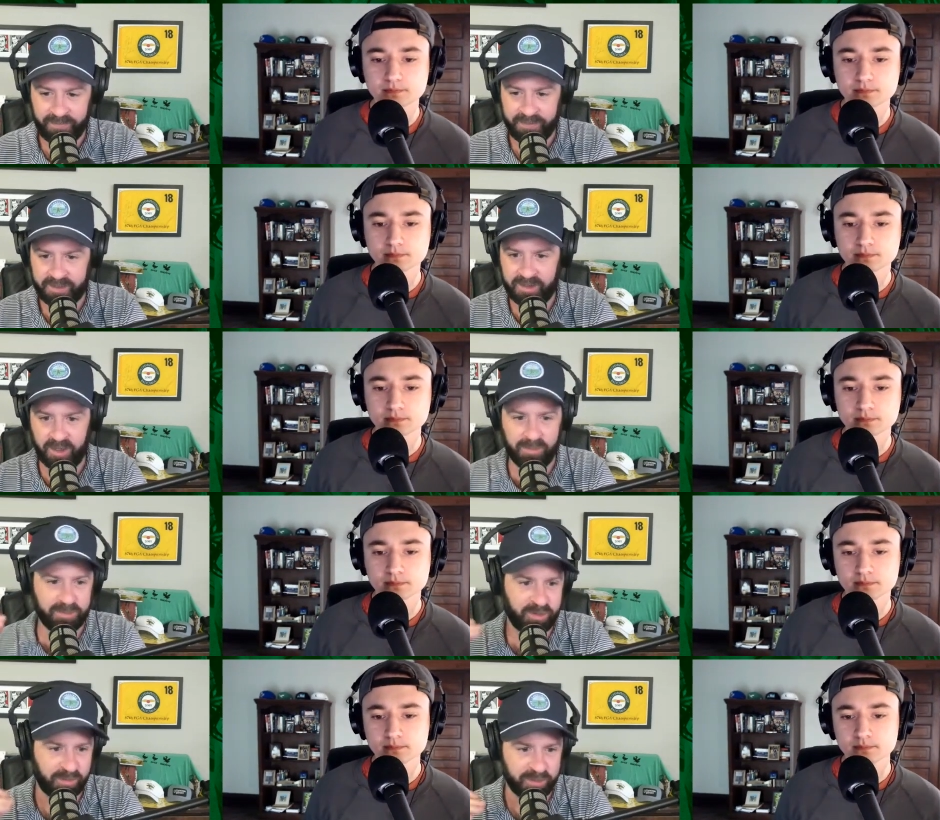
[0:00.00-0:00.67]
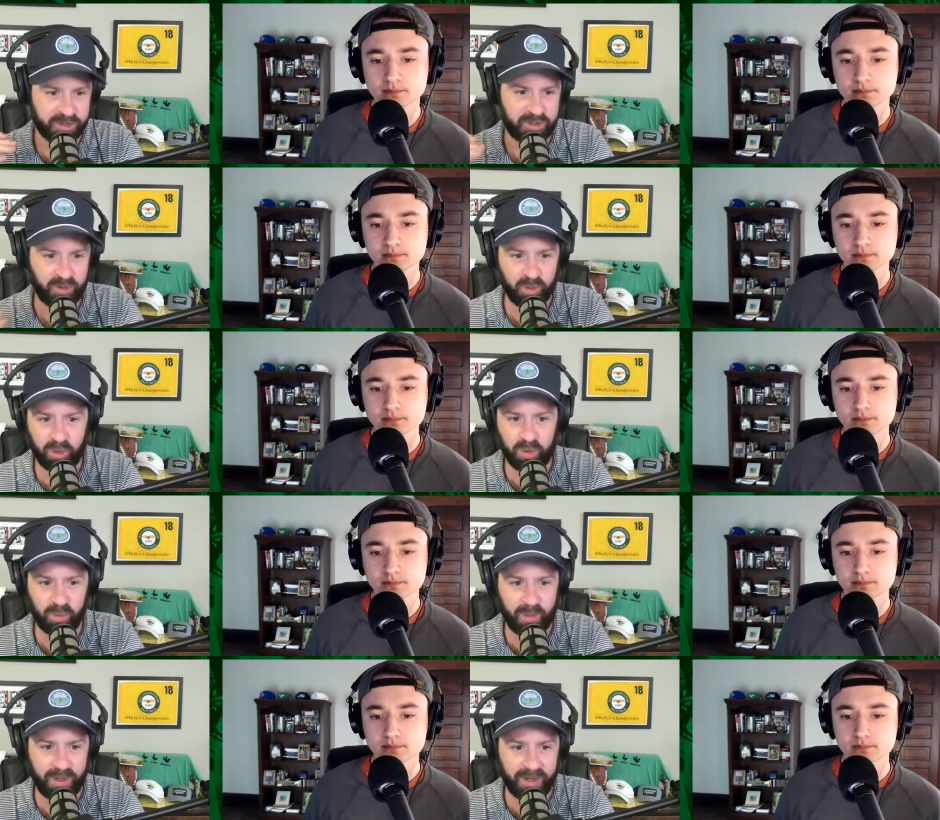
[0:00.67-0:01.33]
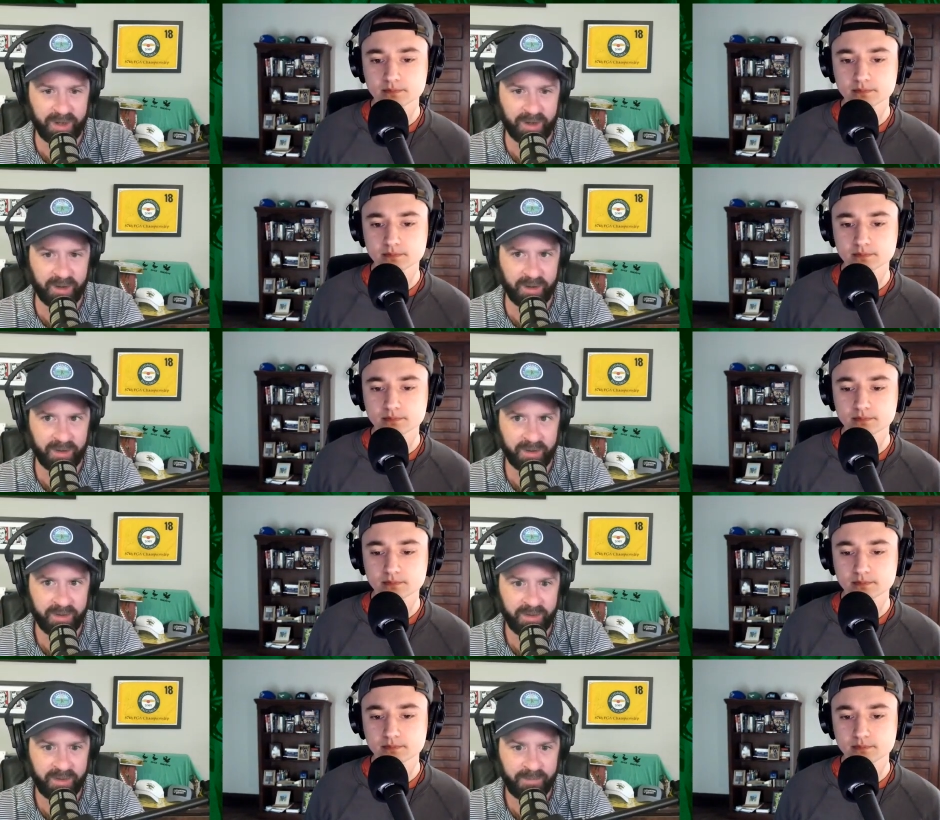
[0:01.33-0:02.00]
Speaker 1: comes from a school
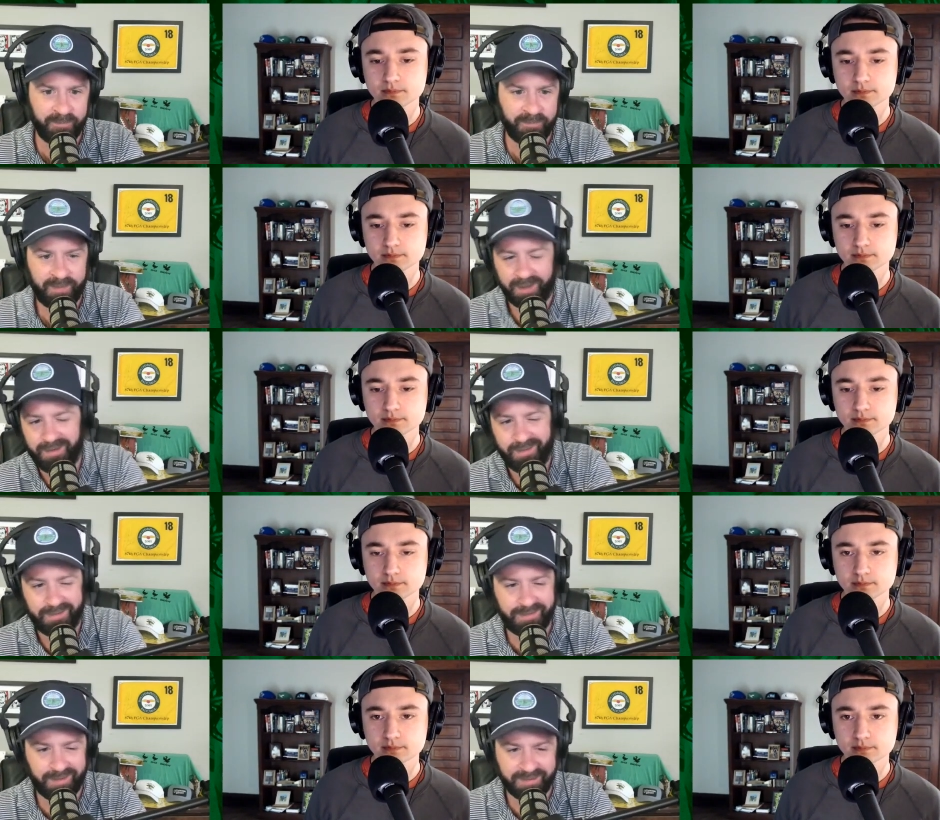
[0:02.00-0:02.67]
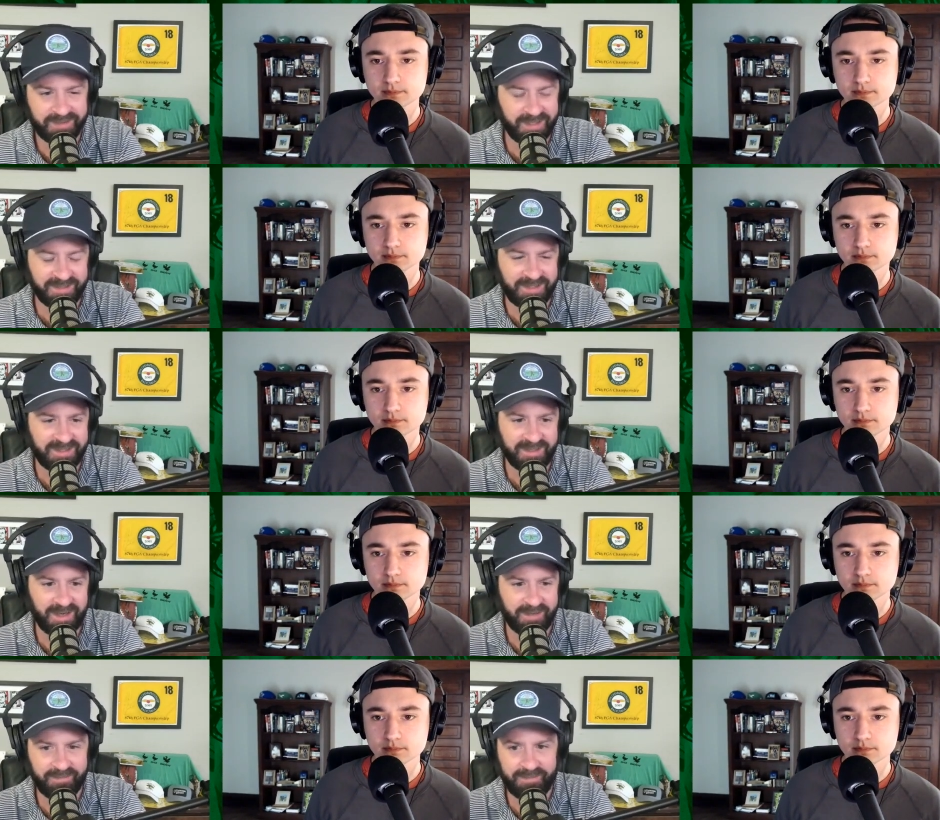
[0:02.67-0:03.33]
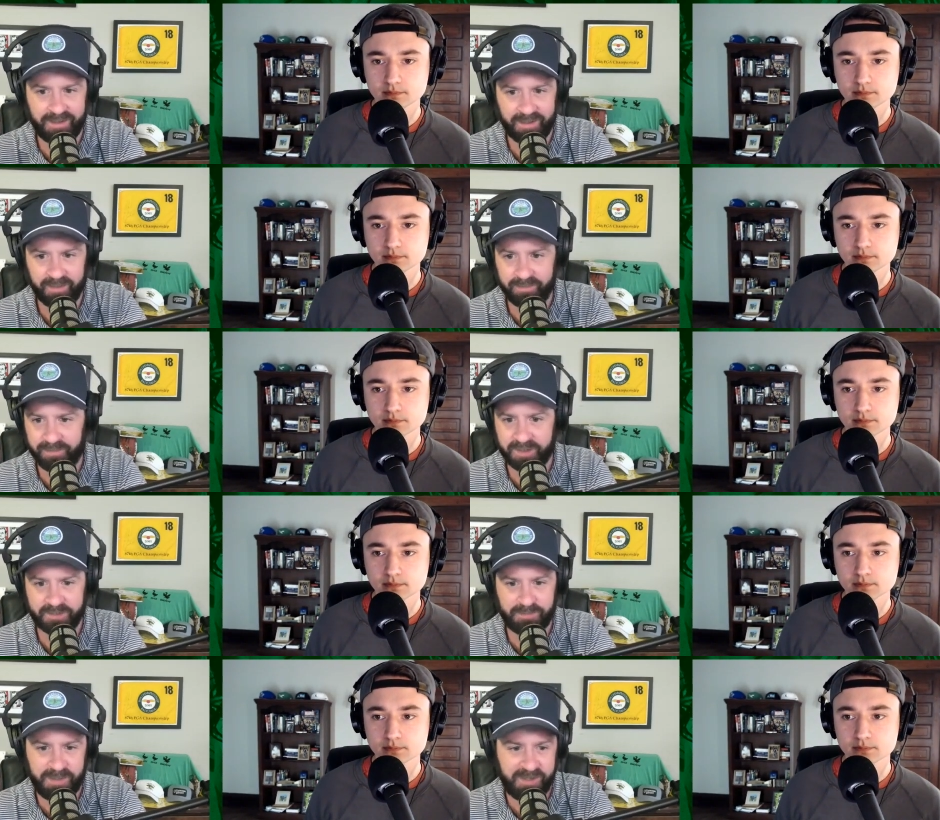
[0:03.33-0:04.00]
where, and uh, you know, since he's not you know
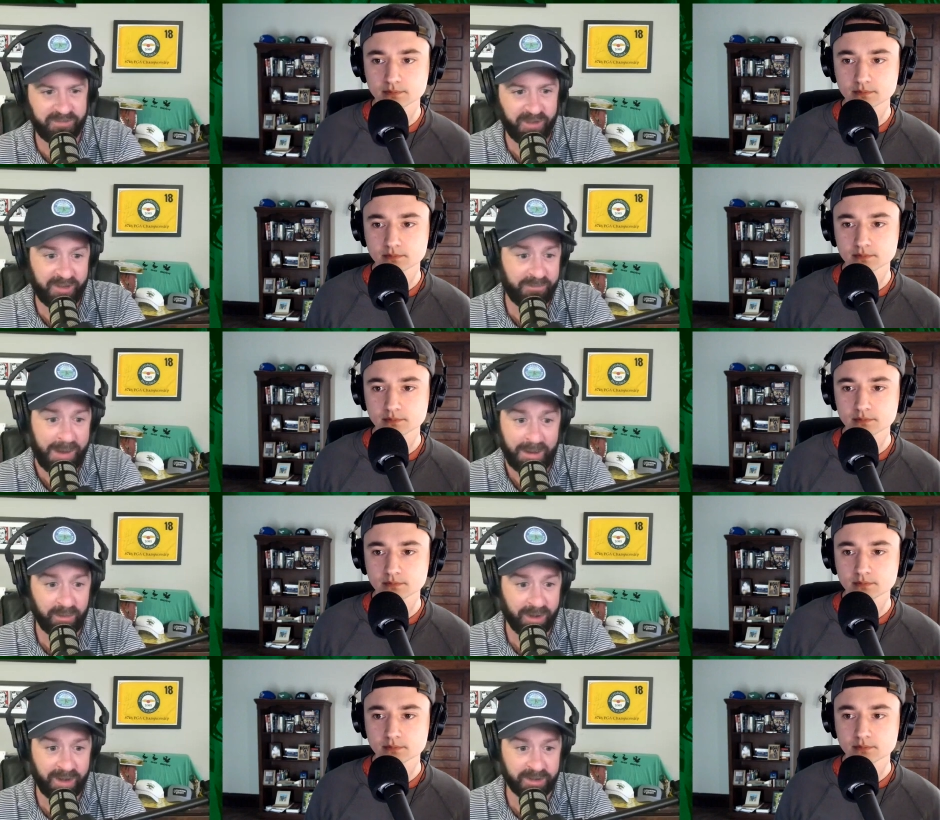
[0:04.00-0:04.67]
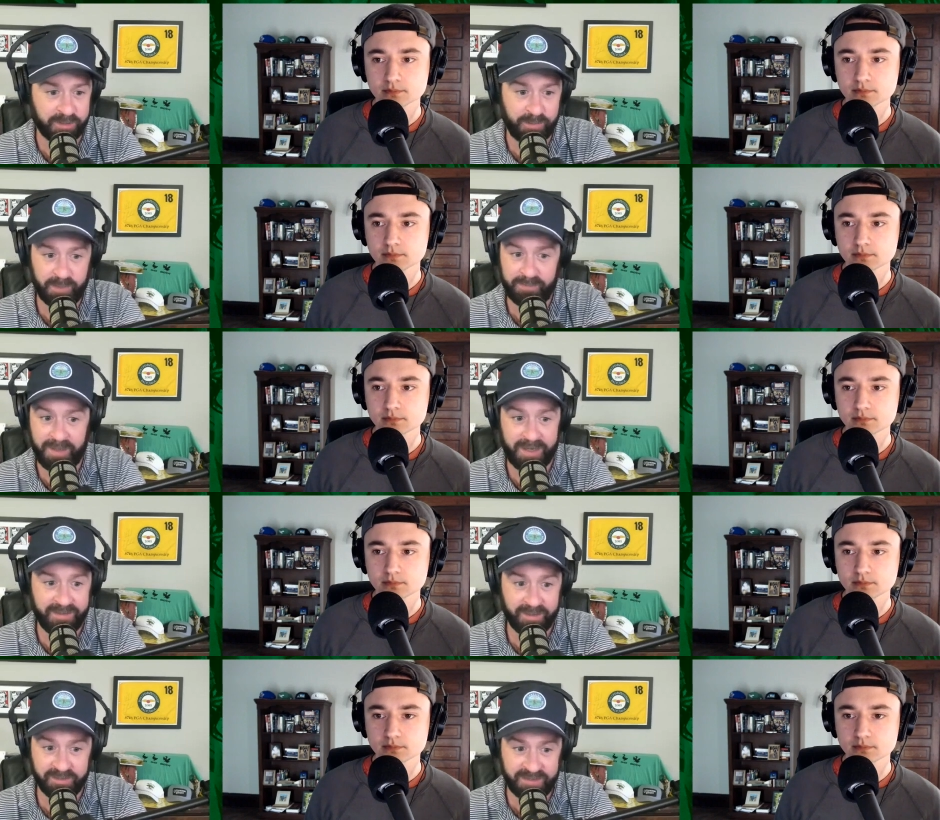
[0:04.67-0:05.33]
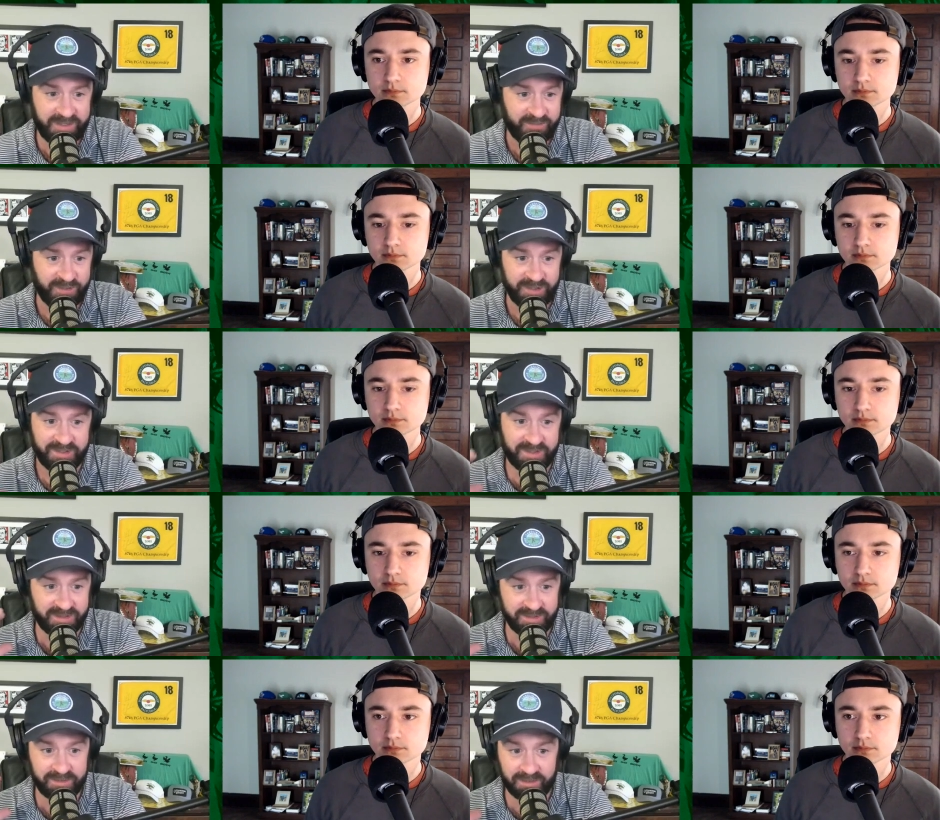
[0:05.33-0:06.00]
this P5 powerhouse, but man, their defense
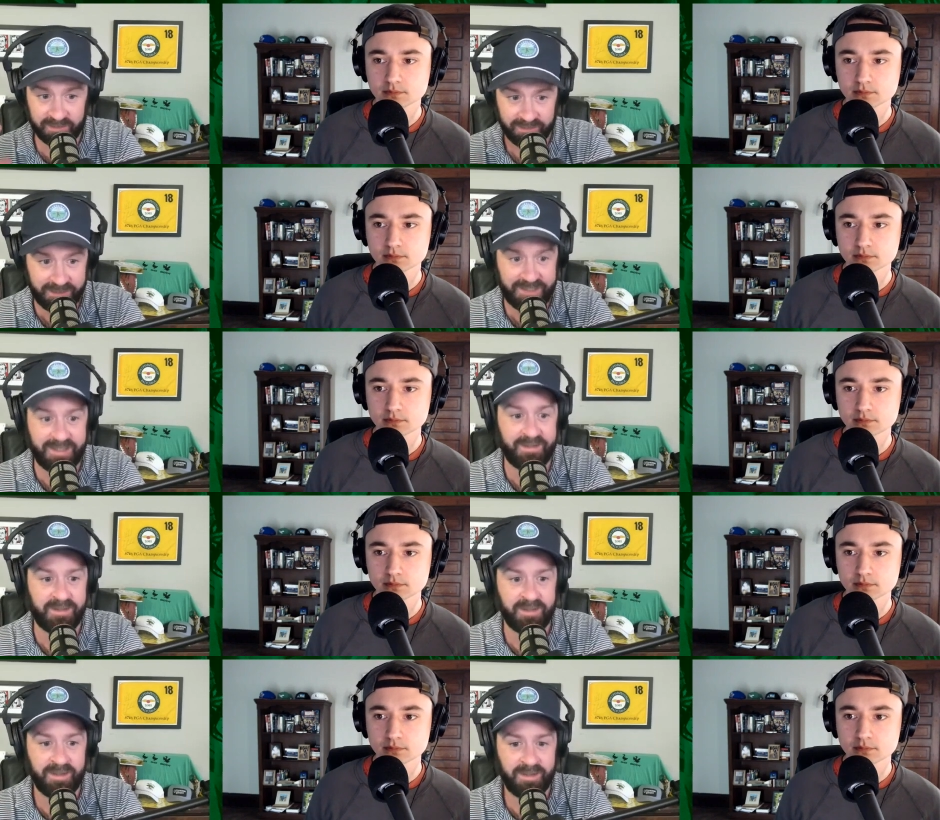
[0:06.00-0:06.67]
is elite.